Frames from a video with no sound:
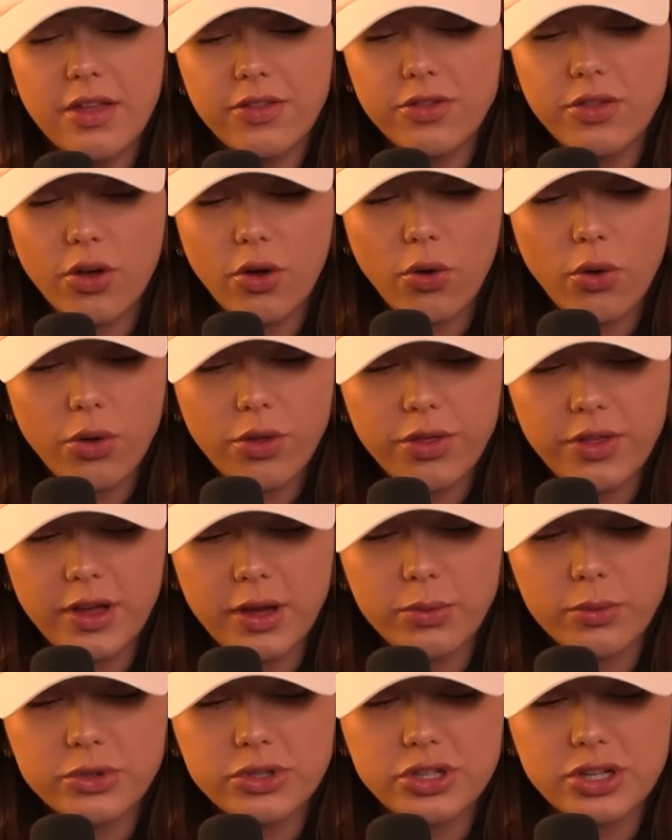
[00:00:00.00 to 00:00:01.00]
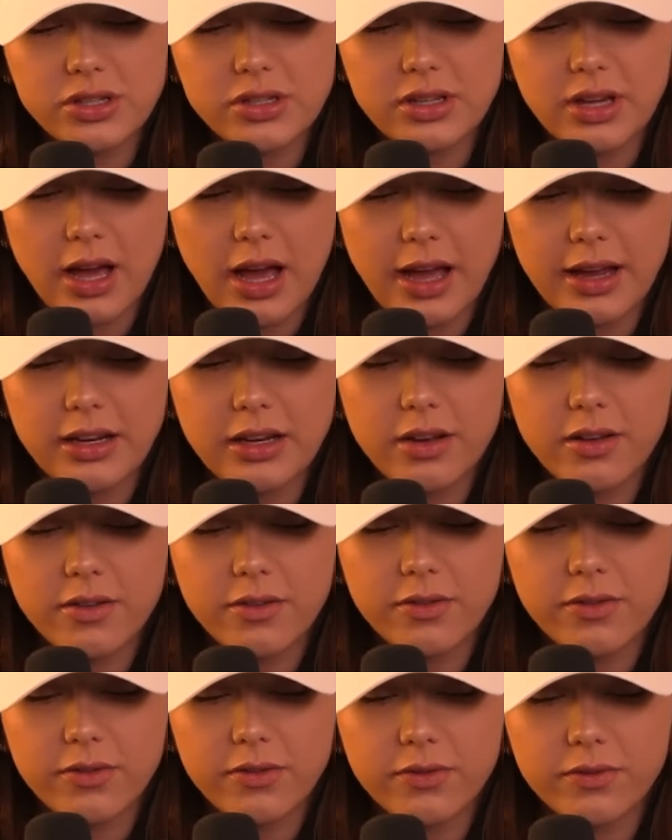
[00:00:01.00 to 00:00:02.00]
The whole thing was just kind
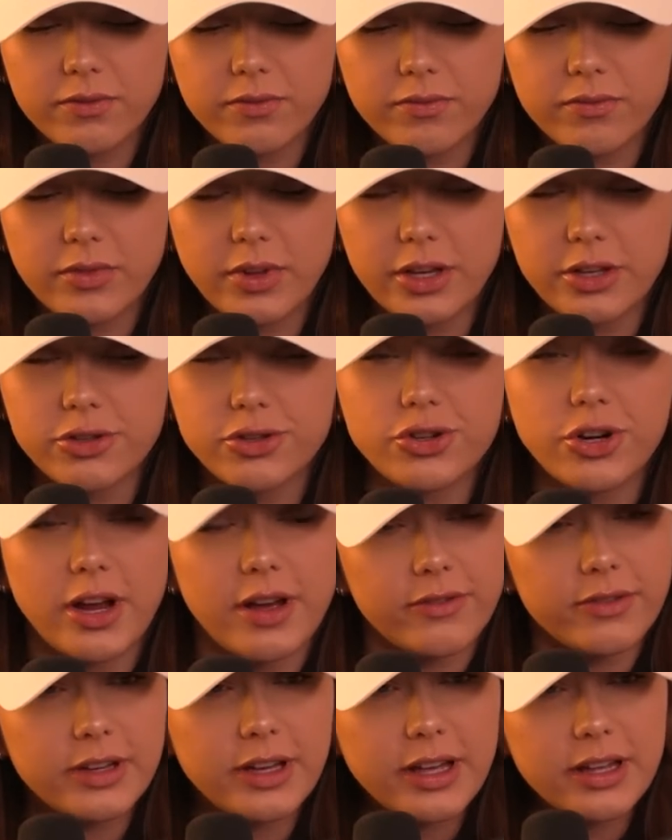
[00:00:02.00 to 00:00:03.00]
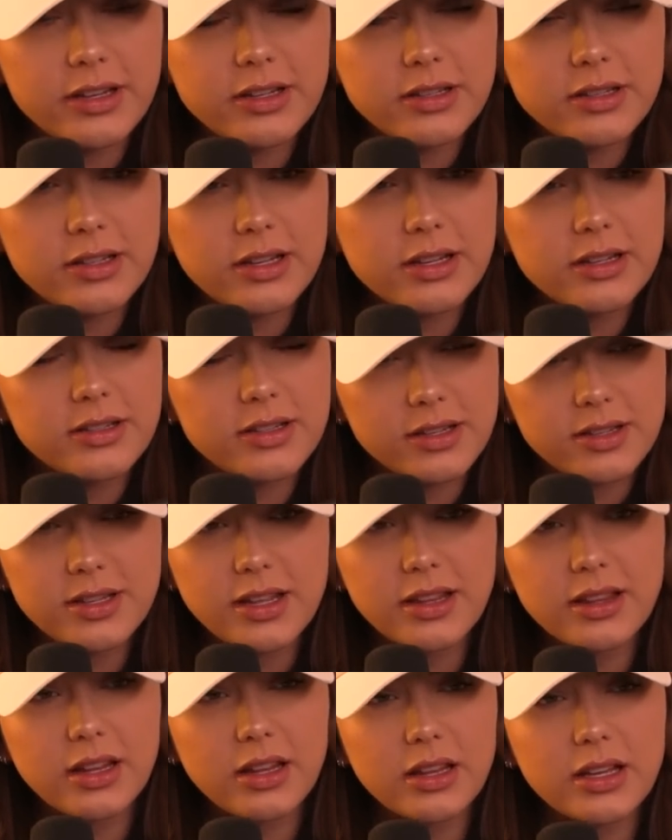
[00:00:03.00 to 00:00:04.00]
of extravagant, to
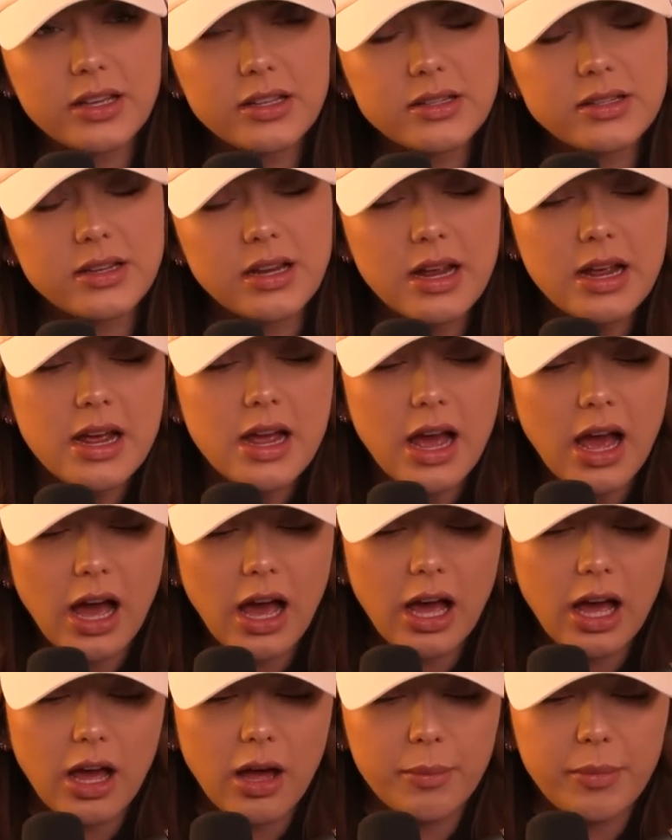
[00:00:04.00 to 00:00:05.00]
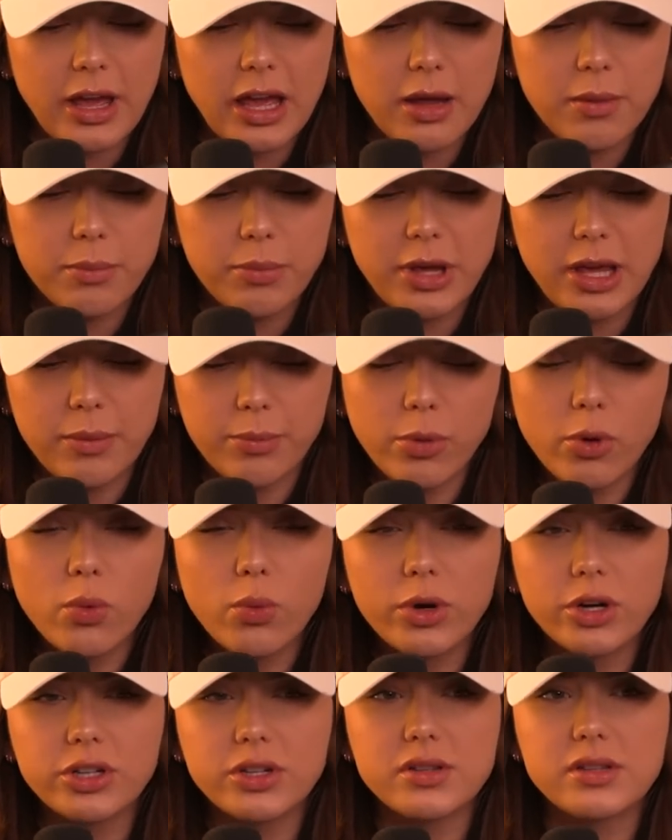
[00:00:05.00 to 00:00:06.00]
say the least. And people
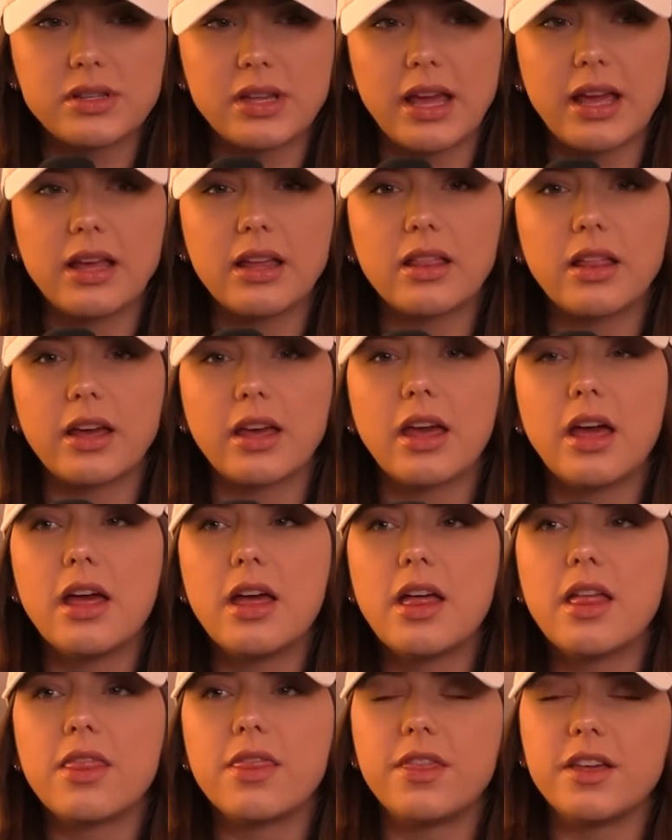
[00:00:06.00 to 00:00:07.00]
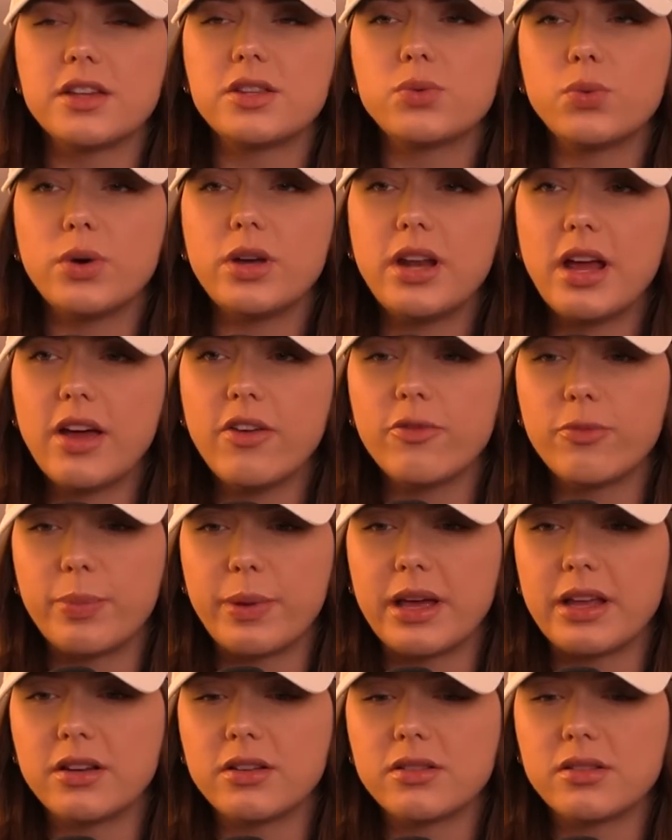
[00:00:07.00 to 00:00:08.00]
were just saying, like, this would have
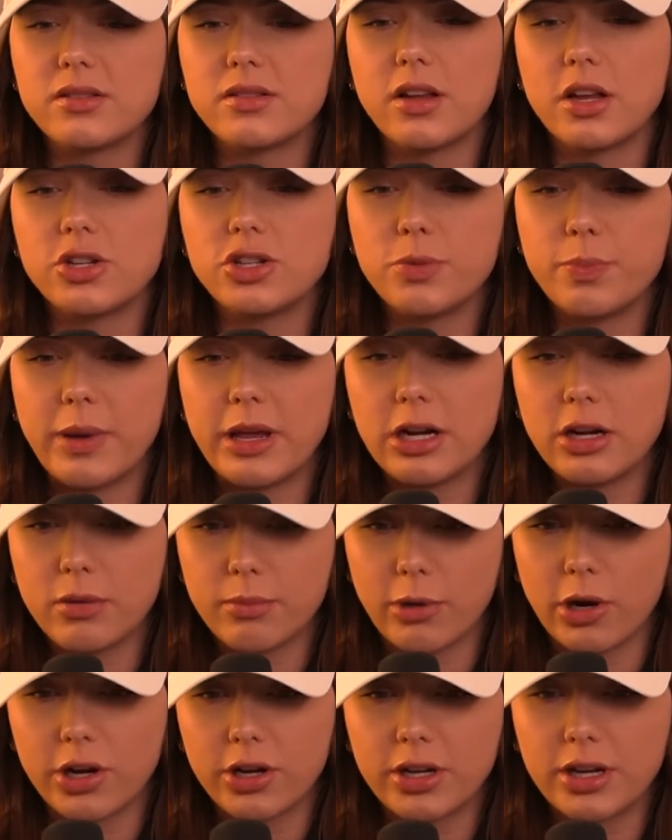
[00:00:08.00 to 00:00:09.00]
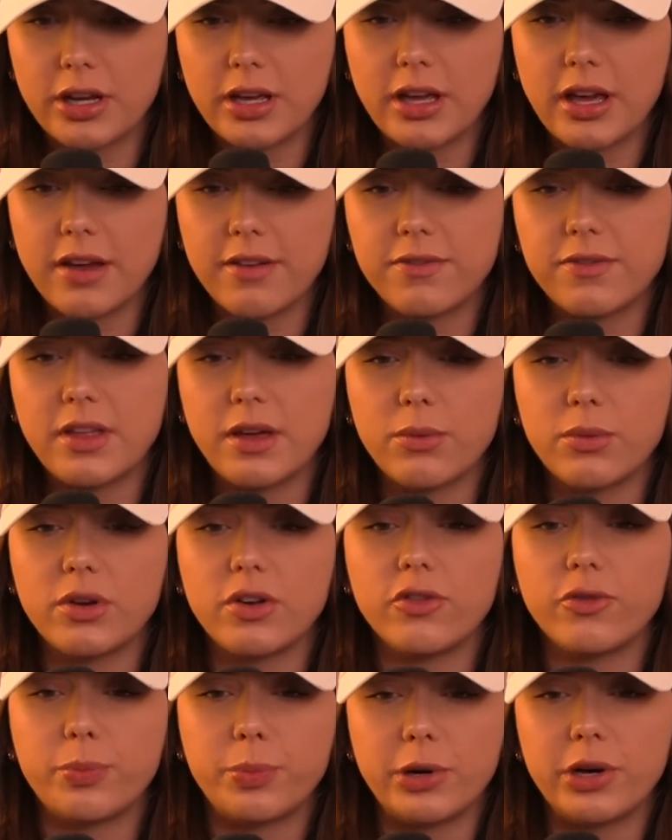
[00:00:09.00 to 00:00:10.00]
been such better marketing if they would
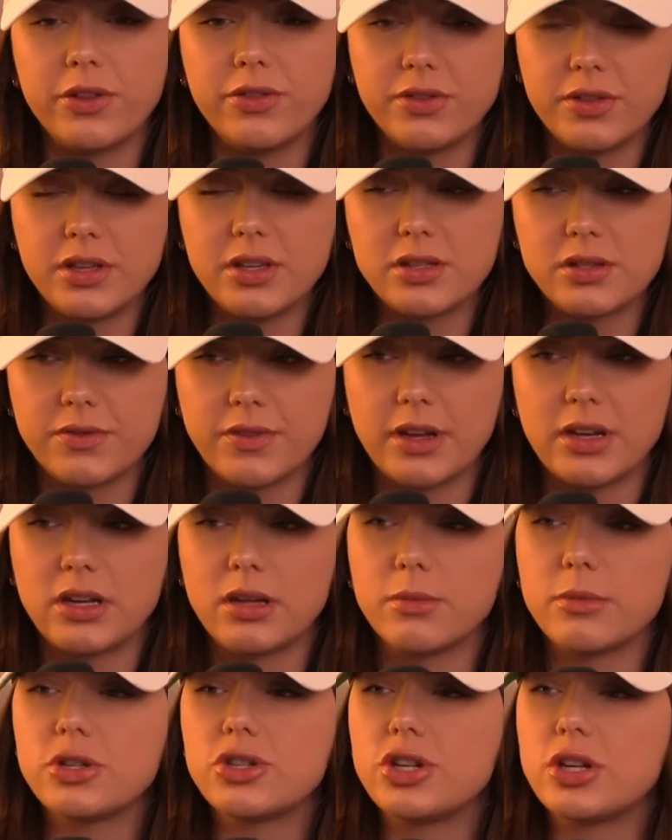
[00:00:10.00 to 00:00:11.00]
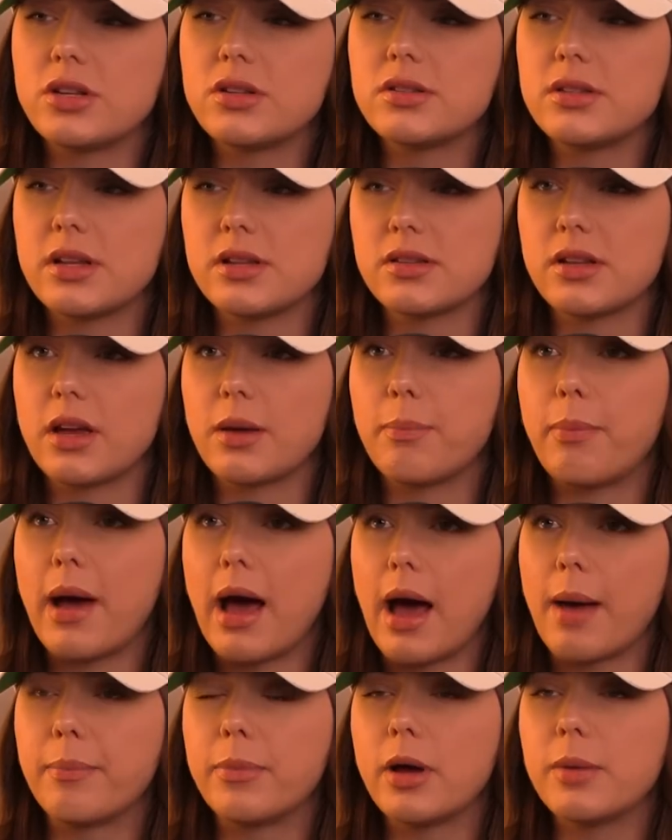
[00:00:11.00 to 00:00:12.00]
have put these vending machines as, like,
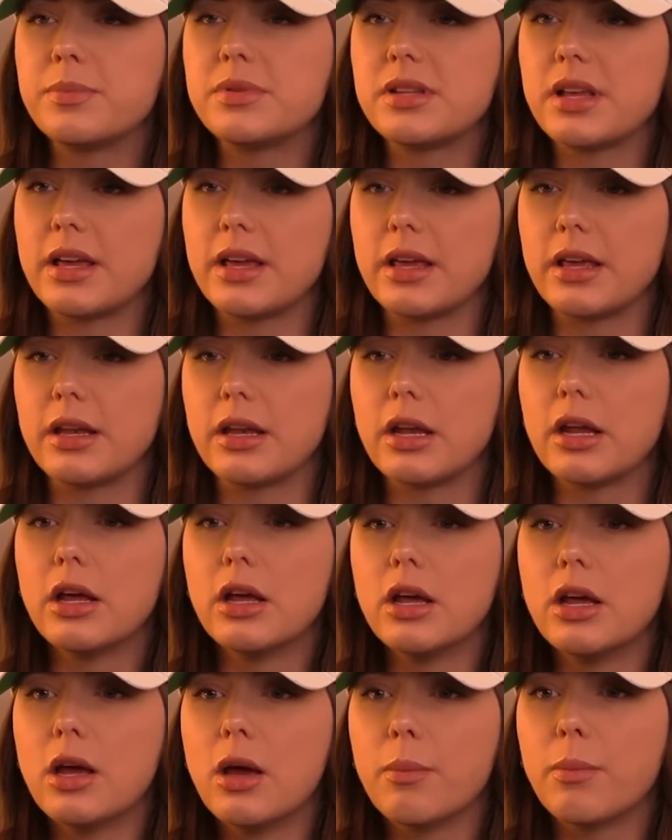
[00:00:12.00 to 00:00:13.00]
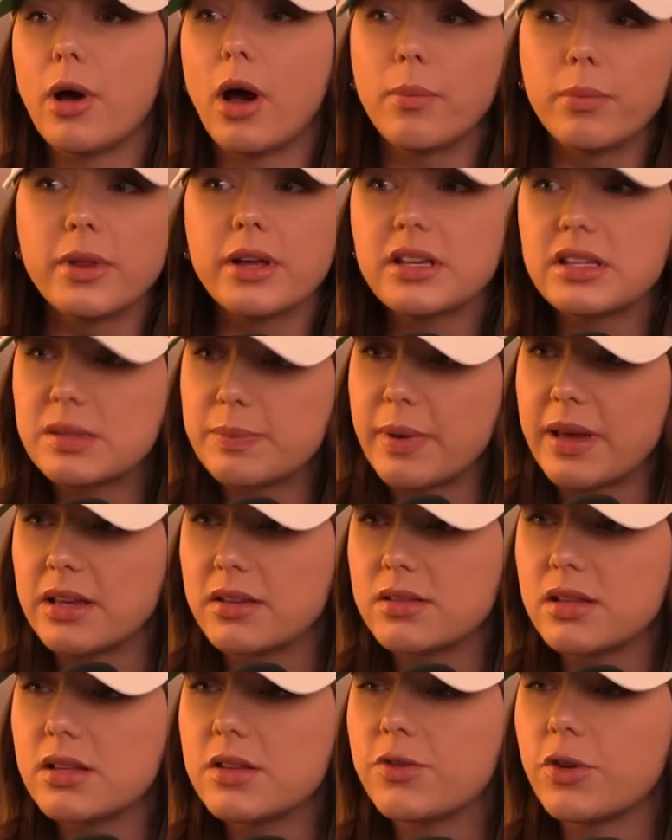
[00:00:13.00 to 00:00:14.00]
pop-ups in public
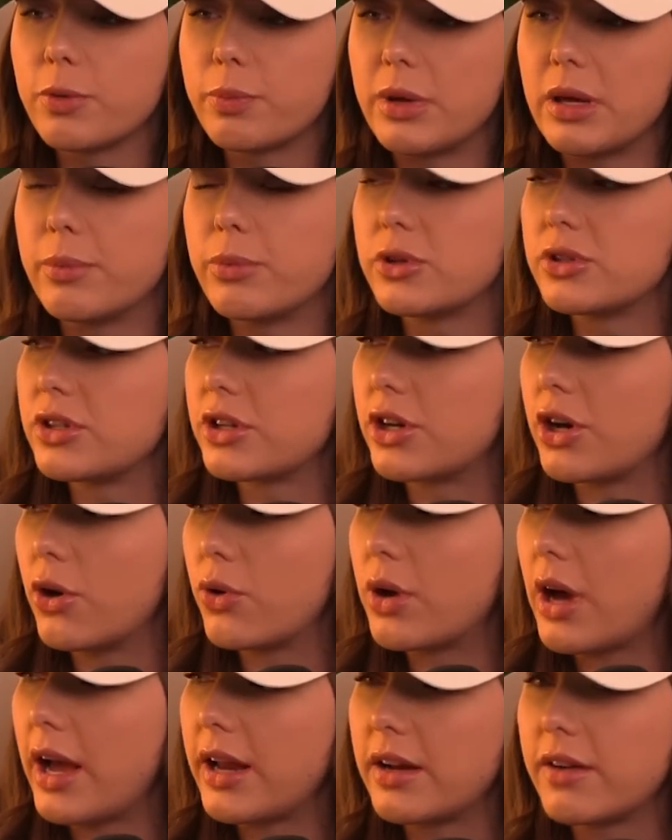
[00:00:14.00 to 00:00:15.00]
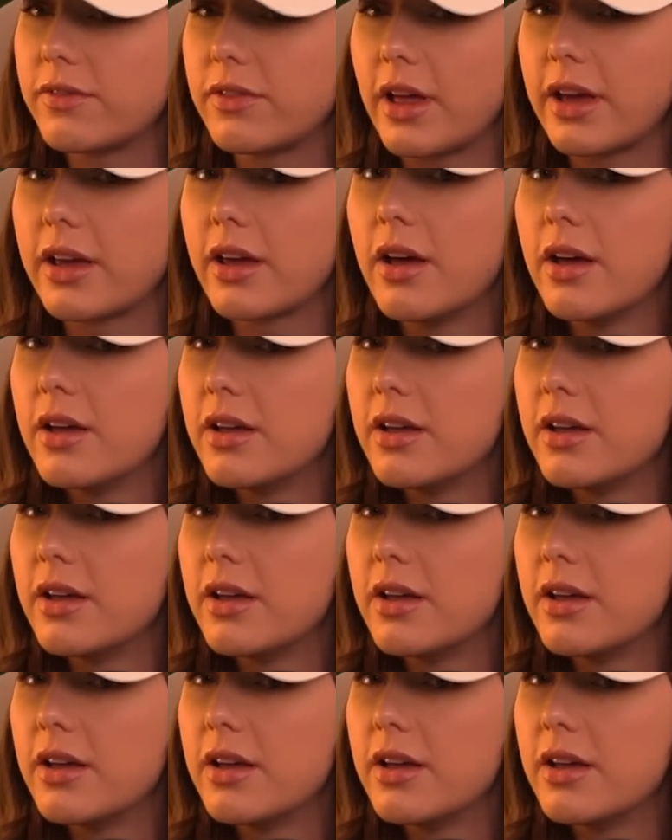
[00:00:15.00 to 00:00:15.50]
spaces for people to go kind of, like,